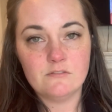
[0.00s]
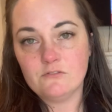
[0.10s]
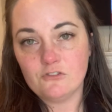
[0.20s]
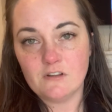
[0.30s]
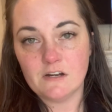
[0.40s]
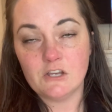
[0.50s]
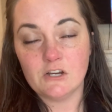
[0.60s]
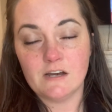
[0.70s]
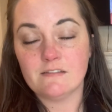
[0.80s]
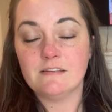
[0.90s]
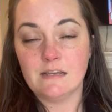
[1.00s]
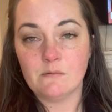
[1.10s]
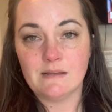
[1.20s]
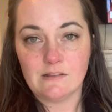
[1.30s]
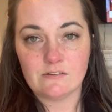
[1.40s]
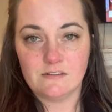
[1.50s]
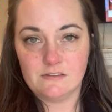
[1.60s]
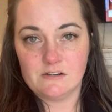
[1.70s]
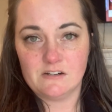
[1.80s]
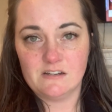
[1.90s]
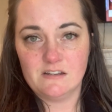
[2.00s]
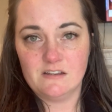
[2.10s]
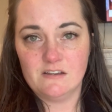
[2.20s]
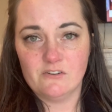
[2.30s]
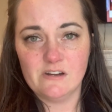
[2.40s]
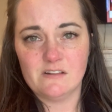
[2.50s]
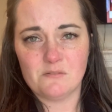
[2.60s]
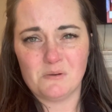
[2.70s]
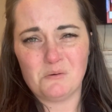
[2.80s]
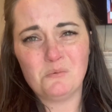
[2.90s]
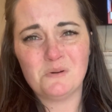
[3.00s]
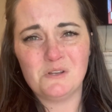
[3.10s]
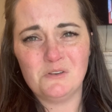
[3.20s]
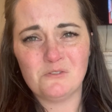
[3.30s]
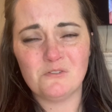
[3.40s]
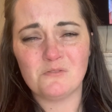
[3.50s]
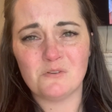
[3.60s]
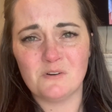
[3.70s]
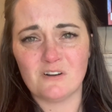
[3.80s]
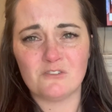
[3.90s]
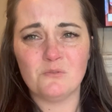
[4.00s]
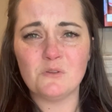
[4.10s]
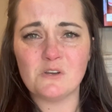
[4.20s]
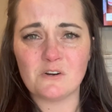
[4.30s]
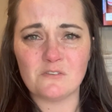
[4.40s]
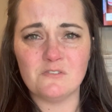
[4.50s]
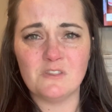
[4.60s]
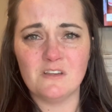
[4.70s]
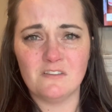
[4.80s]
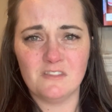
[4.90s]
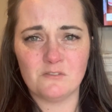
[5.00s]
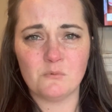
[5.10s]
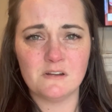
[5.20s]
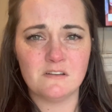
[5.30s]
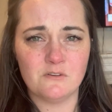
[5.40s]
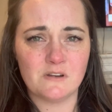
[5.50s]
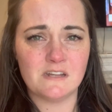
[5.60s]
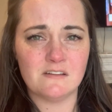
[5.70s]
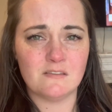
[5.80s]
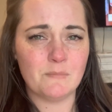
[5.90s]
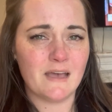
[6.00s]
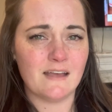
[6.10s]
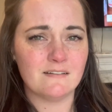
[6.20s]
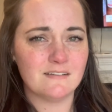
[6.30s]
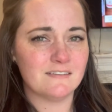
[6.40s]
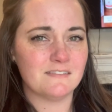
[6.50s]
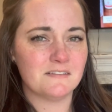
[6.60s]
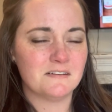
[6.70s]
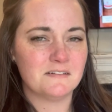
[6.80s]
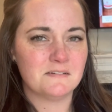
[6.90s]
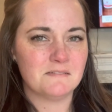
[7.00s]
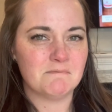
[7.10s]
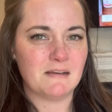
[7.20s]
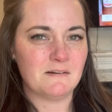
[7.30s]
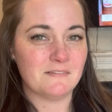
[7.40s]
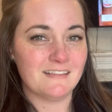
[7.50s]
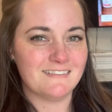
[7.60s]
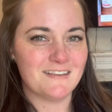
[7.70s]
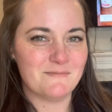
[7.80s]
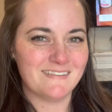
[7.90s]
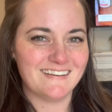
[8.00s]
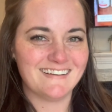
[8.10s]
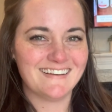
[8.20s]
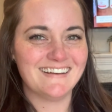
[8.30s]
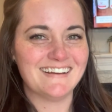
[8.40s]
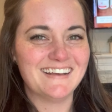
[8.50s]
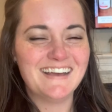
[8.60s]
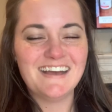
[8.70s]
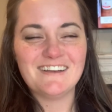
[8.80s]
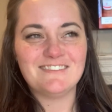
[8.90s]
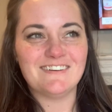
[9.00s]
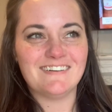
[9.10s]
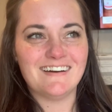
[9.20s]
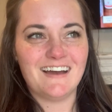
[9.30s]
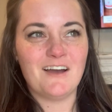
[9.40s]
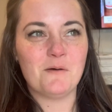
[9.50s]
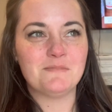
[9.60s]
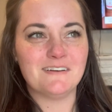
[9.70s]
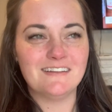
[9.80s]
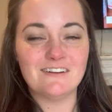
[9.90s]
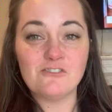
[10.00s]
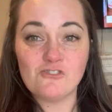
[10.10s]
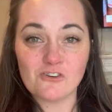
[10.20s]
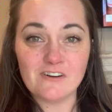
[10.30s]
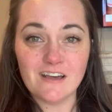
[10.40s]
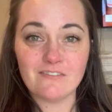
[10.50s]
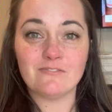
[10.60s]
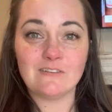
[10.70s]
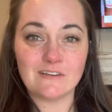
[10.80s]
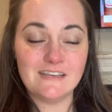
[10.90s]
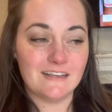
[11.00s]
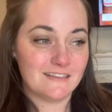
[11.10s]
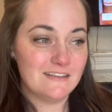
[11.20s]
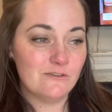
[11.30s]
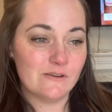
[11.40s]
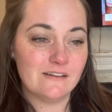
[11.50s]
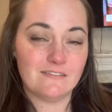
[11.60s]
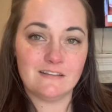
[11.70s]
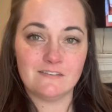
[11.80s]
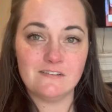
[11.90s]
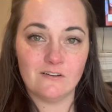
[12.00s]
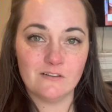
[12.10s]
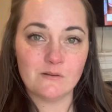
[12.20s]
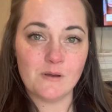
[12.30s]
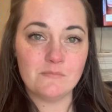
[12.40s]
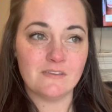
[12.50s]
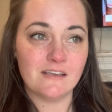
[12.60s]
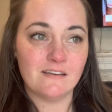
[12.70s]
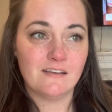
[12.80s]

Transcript: just out of curiosity, I went and looked at their ingredients. I'm like, well, what are you using for an exfoliator if you think this one ingredient is bad? Because I don't think the same thing. So I hopped on there, and sure enough, looking at the ingredients listed on their website,